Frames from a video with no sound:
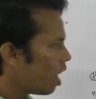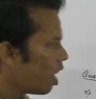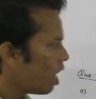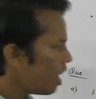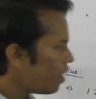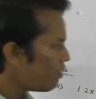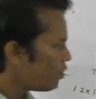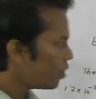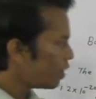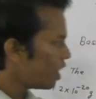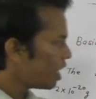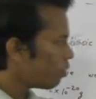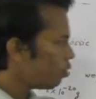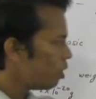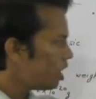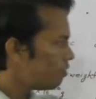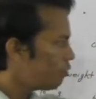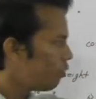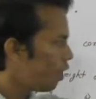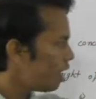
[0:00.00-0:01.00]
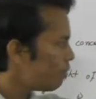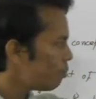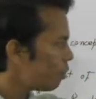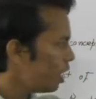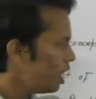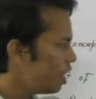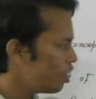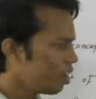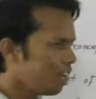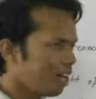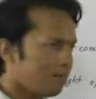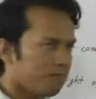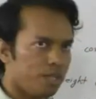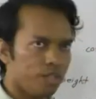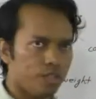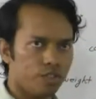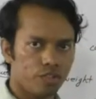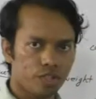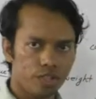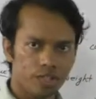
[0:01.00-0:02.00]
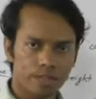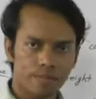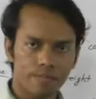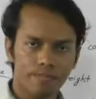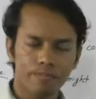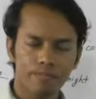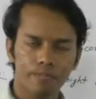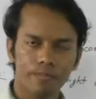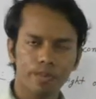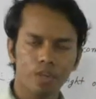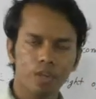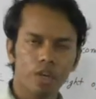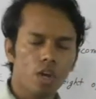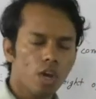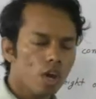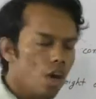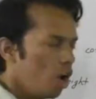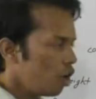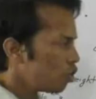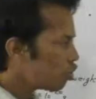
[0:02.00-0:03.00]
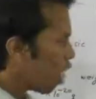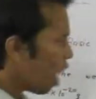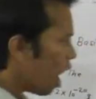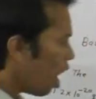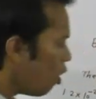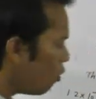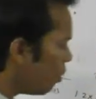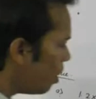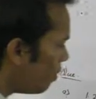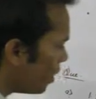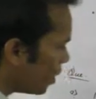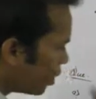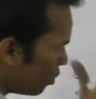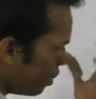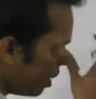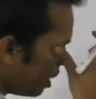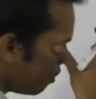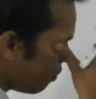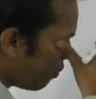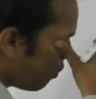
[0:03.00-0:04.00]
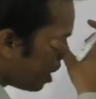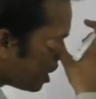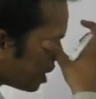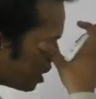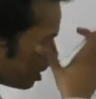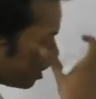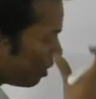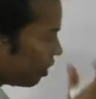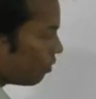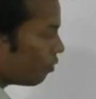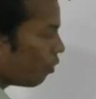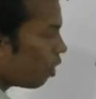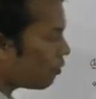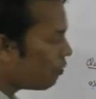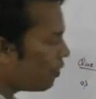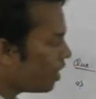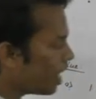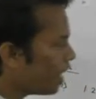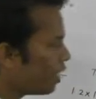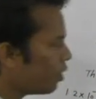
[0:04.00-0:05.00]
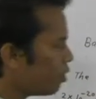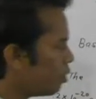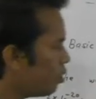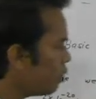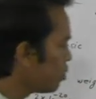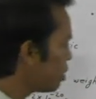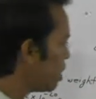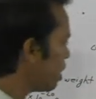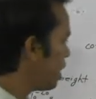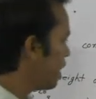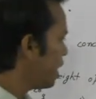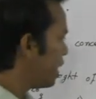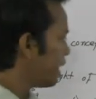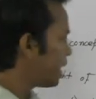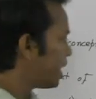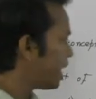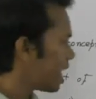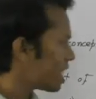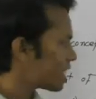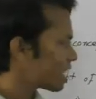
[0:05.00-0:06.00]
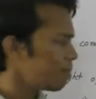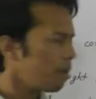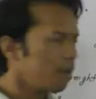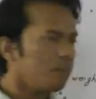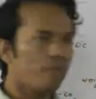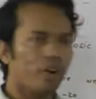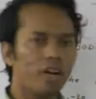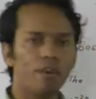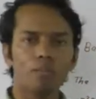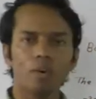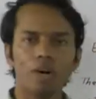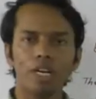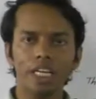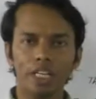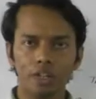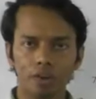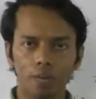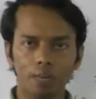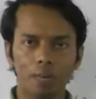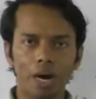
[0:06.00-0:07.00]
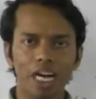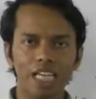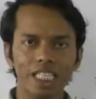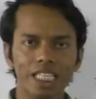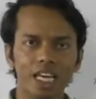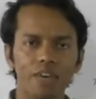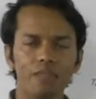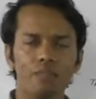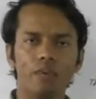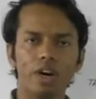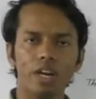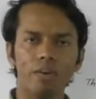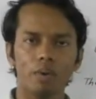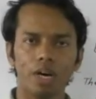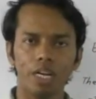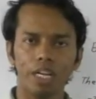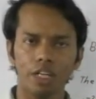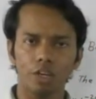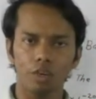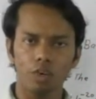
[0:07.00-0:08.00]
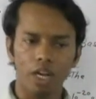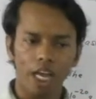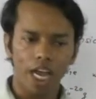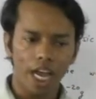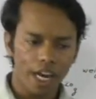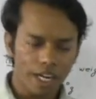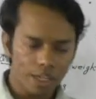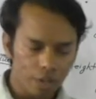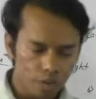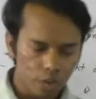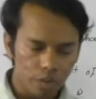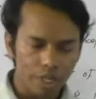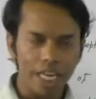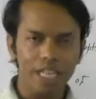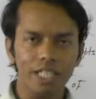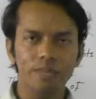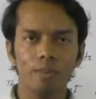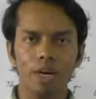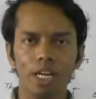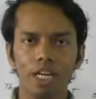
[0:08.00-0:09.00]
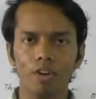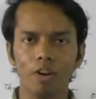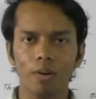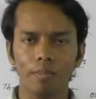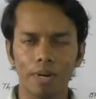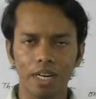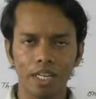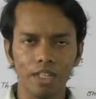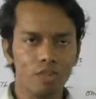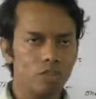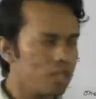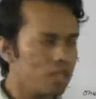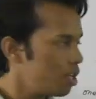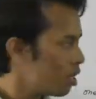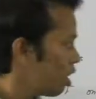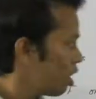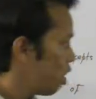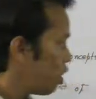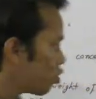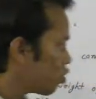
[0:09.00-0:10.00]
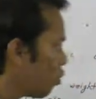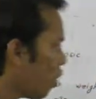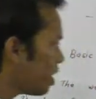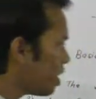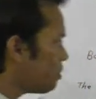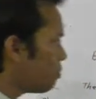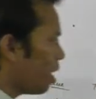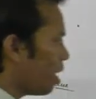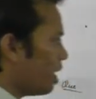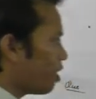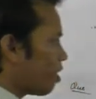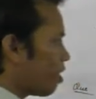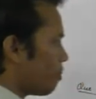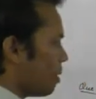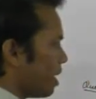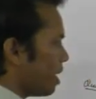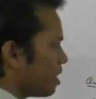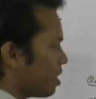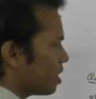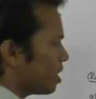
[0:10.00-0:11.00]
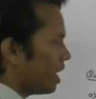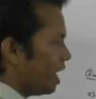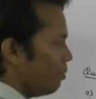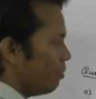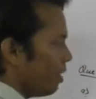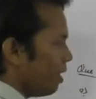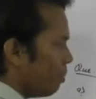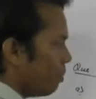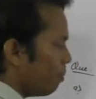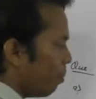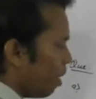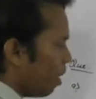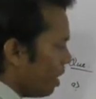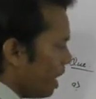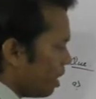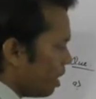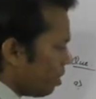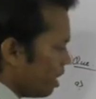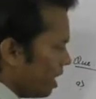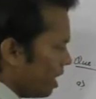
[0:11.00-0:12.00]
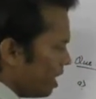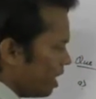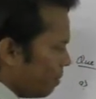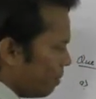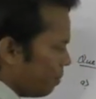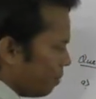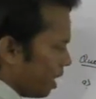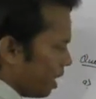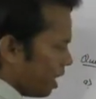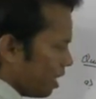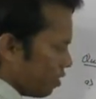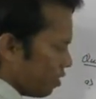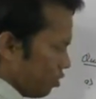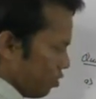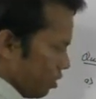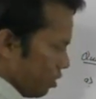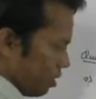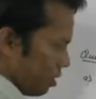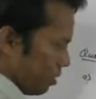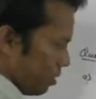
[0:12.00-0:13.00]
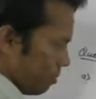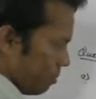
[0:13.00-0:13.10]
if you take only one molecule of this? So how will we do it? First, what we can do, see, they're asking about one molecule, mass of one molecule, and you know that is molecular mass. So what is molecular mass? Tell me, molecular mass.